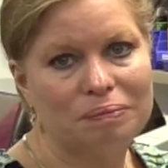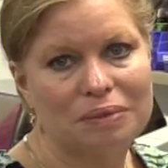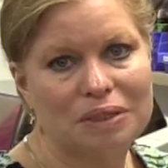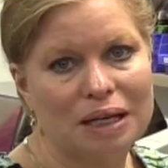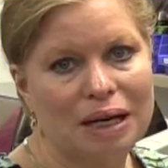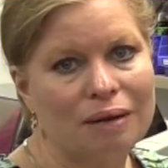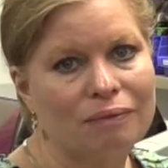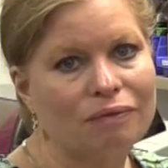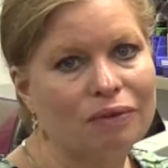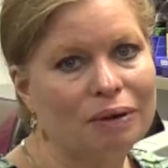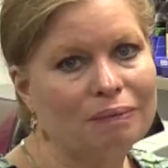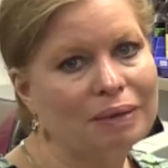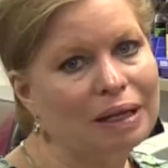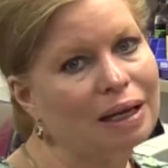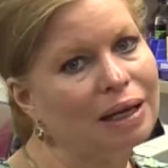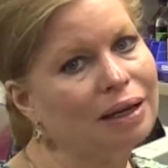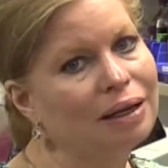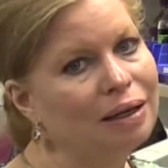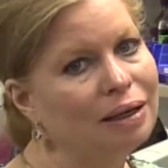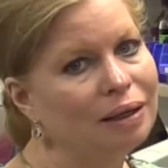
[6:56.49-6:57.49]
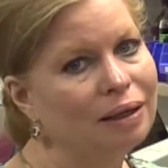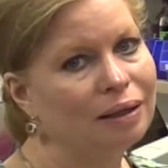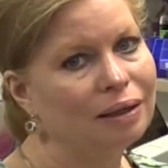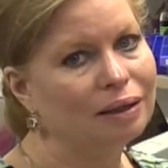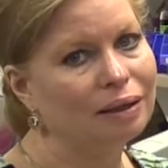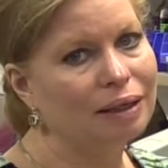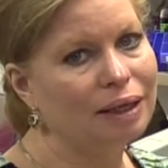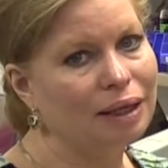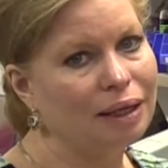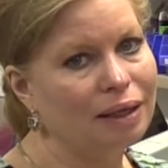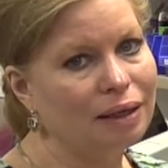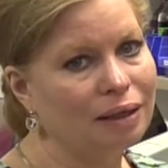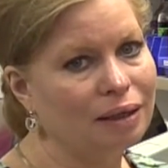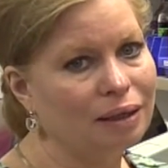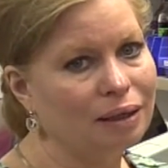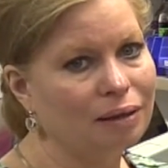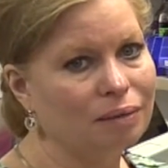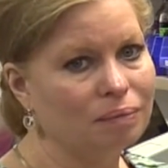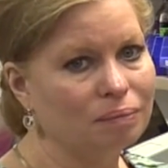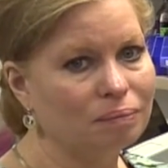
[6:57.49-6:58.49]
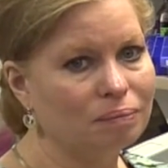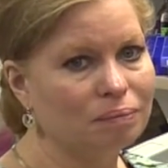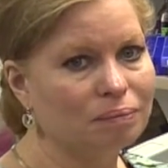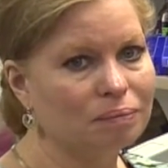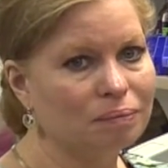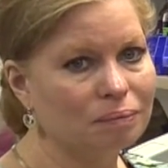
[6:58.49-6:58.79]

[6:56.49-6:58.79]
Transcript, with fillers: time frame they, they um,